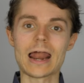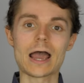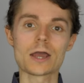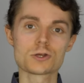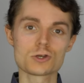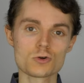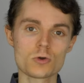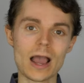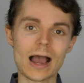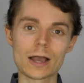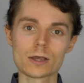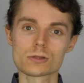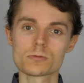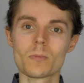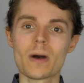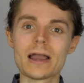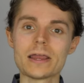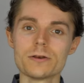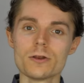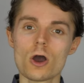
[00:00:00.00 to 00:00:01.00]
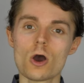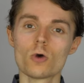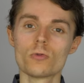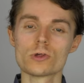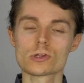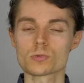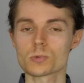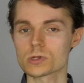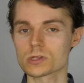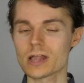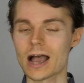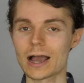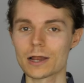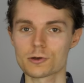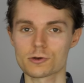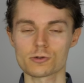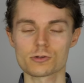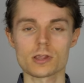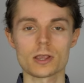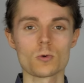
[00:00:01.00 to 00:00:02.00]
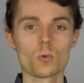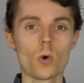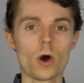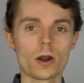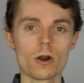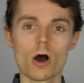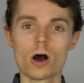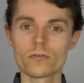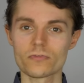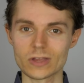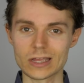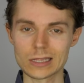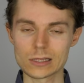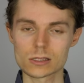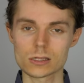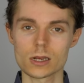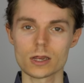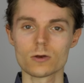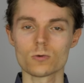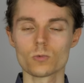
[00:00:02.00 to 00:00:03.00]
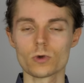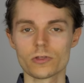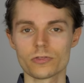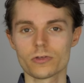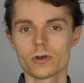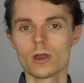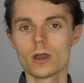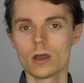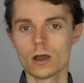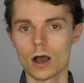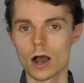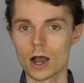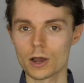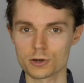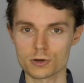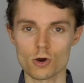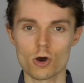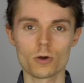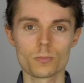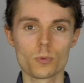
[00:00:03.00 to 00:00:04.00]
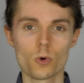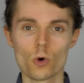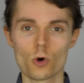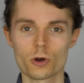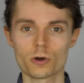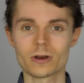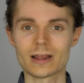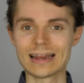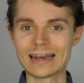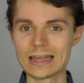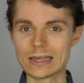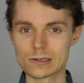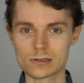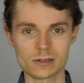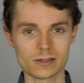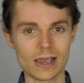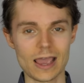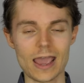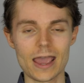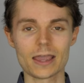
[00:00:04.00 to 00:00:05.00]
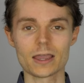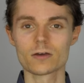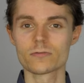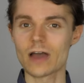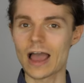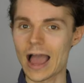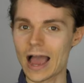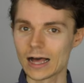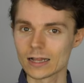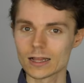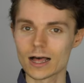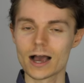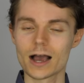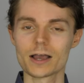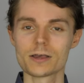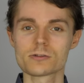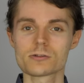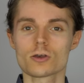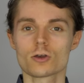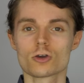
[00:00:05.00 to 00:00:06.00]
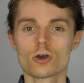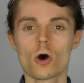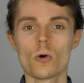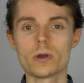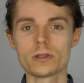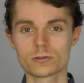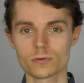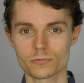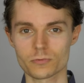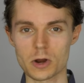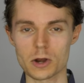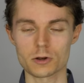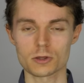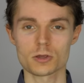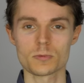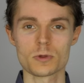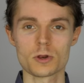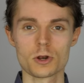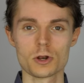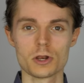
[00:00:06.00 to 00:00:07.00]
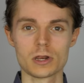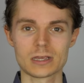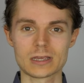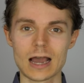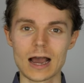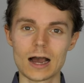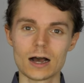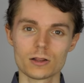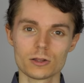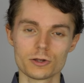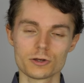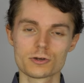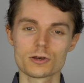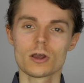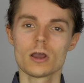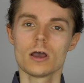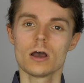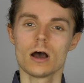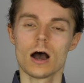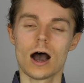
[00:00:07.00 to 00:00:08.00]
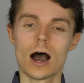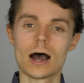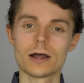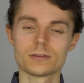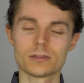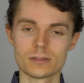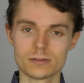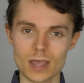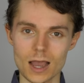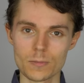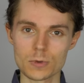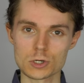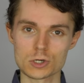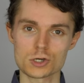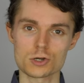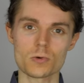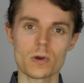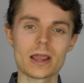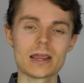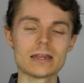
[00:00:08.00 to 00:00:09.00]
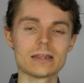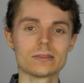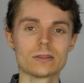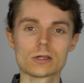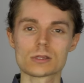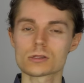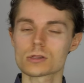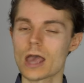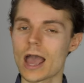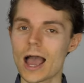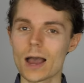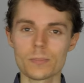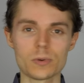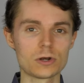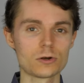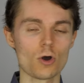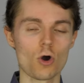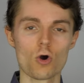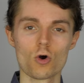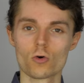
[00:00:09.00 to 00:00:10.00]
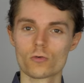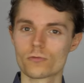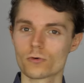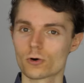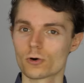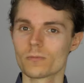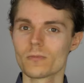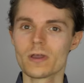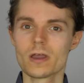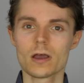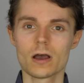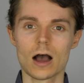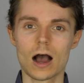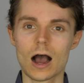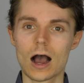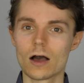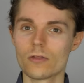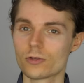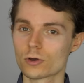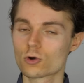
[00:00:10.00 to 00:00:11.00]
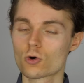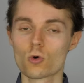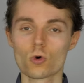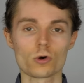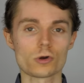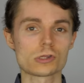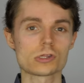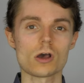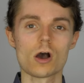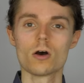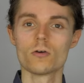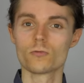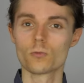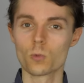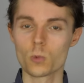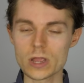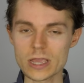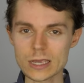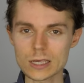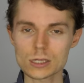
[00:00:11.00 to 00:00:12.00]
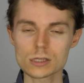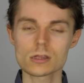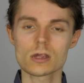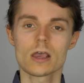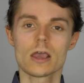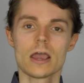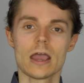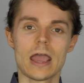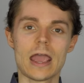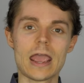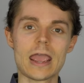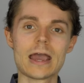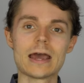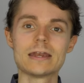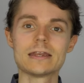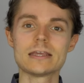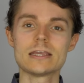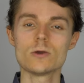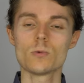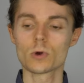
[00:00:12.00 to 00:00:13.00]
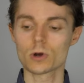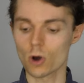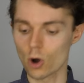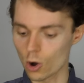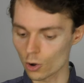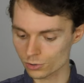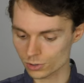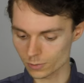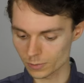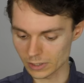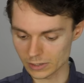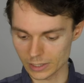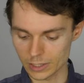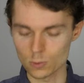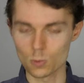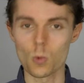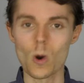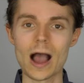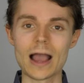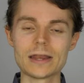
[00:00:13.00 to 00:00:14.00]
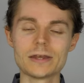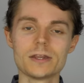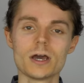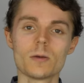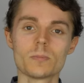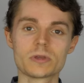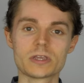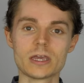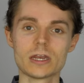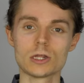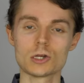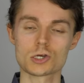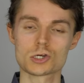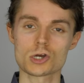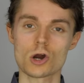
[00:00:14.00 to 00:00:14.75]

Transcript: And as you guys might know, this was not just a one off incident with uh, Shaun Porter and his gang of allies going to Frederick Community College uh, to demonstrate. This happened over uh, the course of weeks, and he would ultimately wind up getting